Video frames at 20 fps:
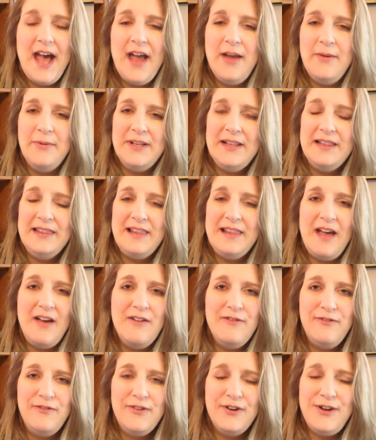I would
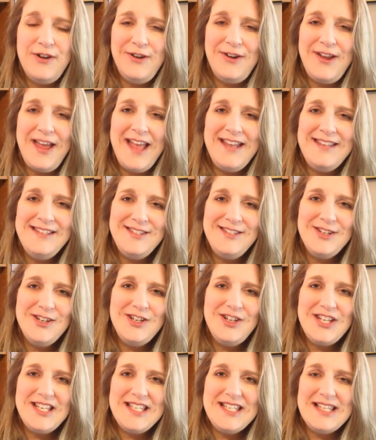love for you to
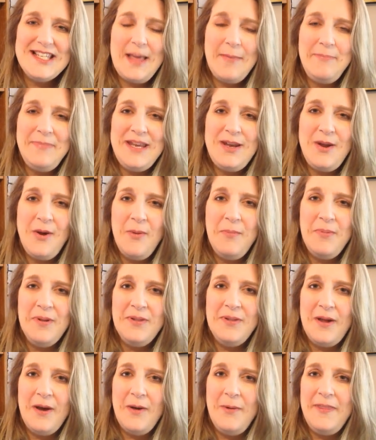enter. Just let me know
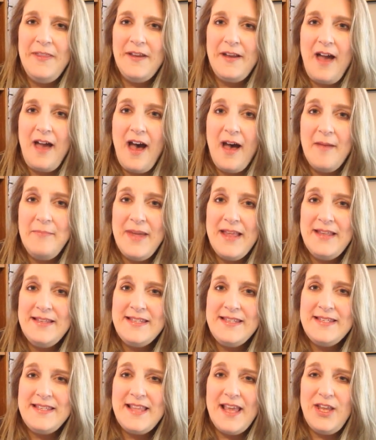below in the
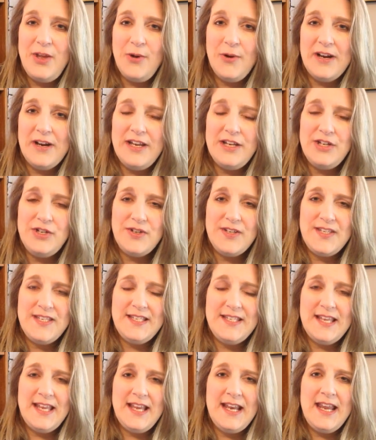comments that you're
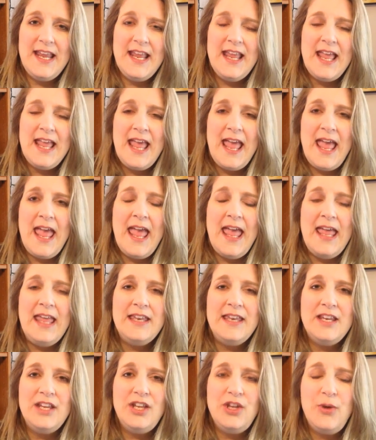interested,
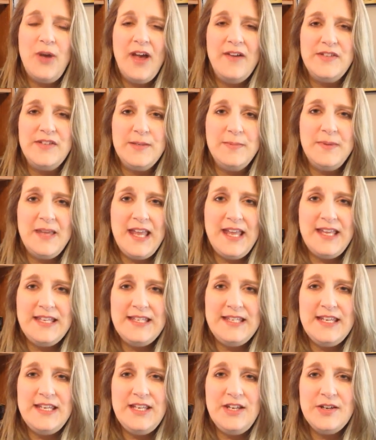and you have to be
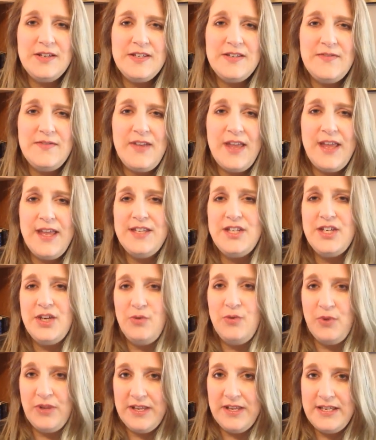18 years of age
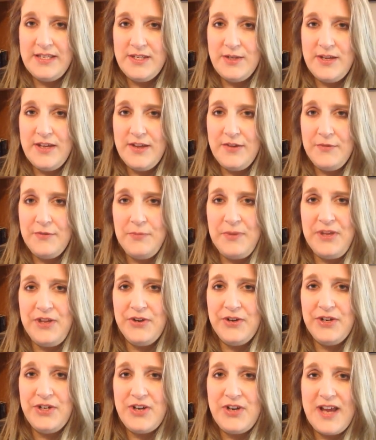and willing to give me
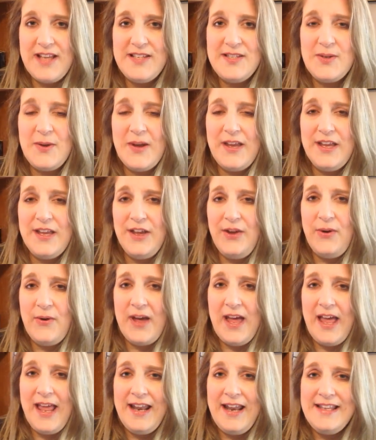your address so I can go
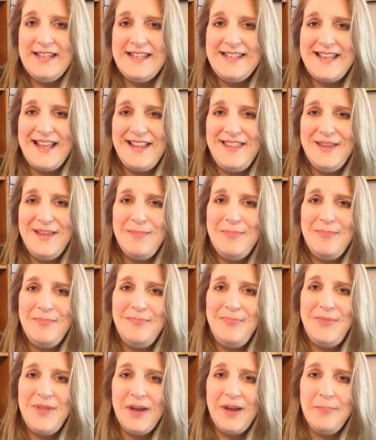ahead and send
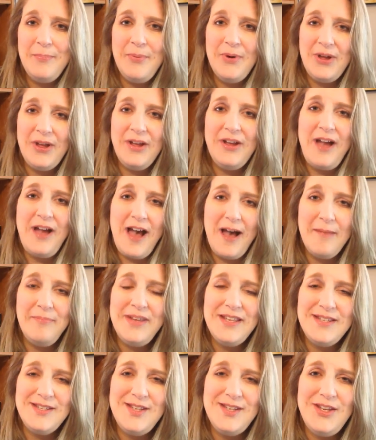the book
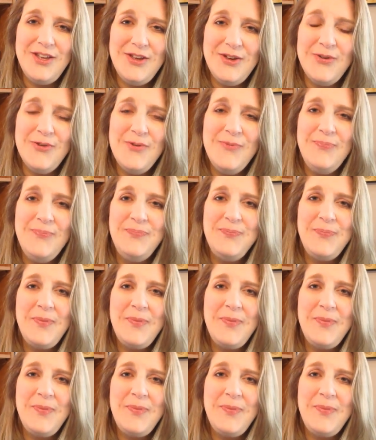copy to you.